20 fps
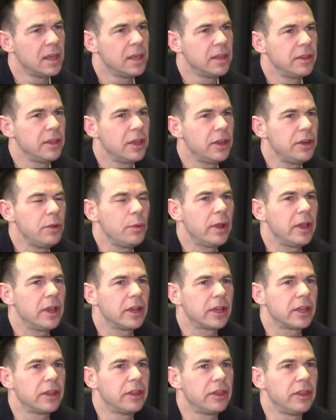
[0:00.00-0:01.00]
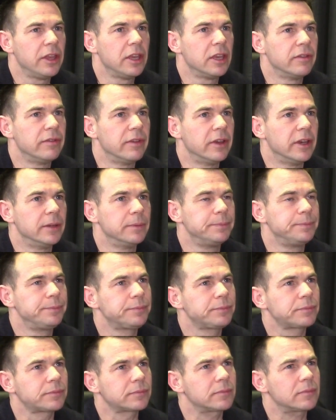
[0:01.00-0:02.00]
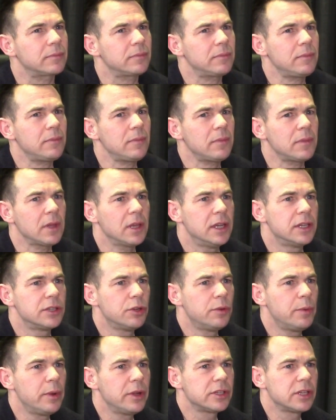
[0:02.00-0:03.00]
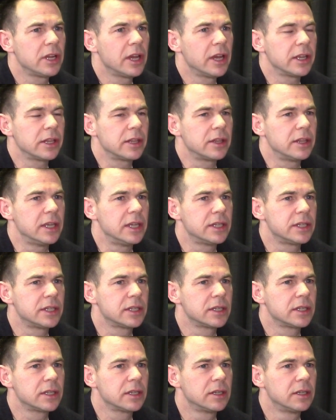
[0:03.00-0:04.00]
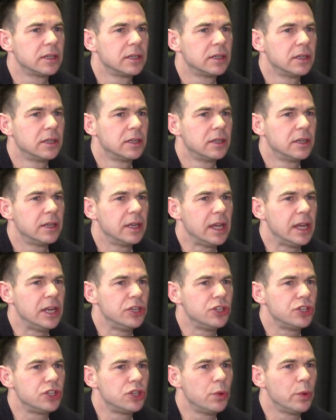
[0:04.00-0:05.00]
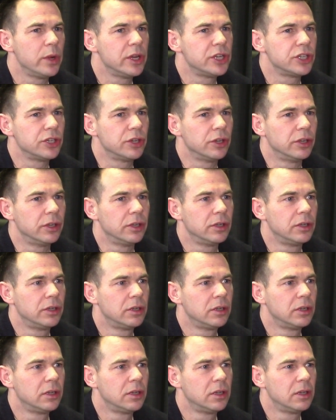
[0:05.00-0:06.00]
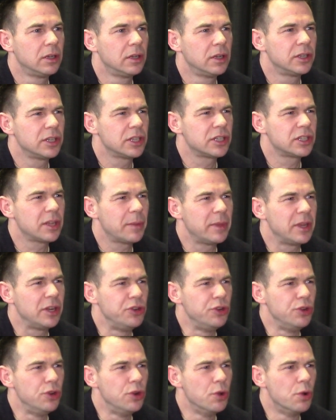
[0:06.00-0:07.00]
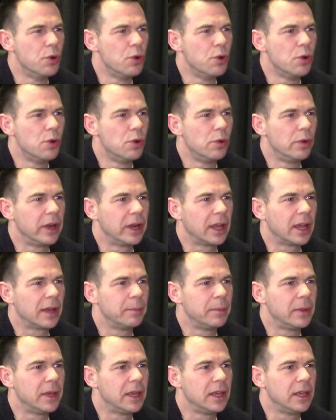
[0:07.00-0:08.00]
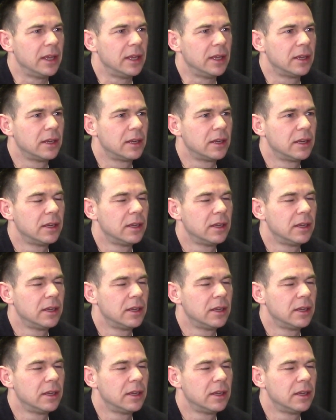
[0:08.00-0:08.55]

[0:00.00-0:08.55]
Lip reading: The only way I can think of it is almost like this intuition, just something gnawing at me,